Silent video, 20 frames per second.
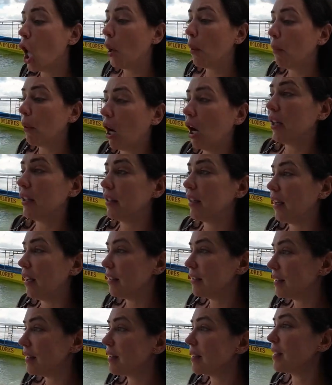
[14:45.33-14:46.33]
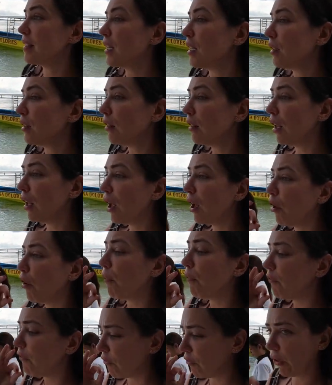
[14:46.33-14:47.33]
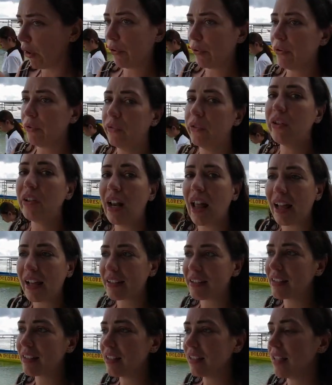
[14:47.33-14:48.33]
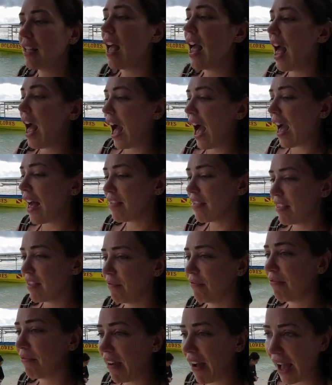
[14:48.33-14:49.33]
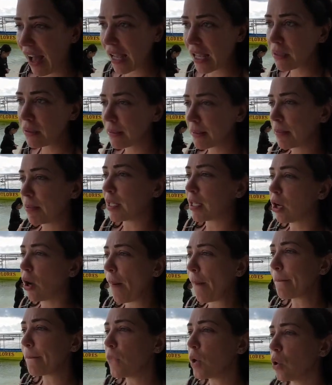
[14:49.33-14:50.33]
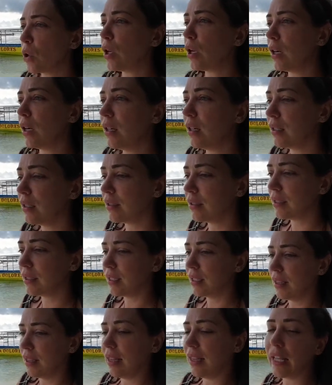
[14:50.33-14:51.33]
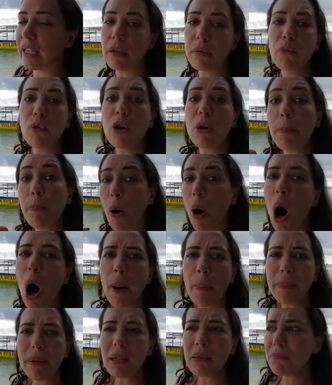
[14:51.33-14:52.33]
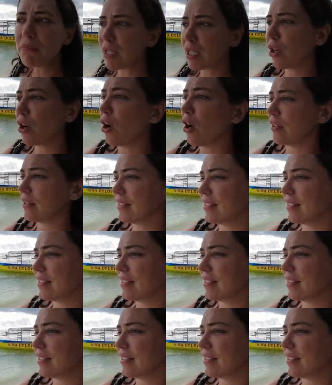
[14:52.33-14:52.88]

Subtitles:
but it's still very relaxing, and the vibes become more popping because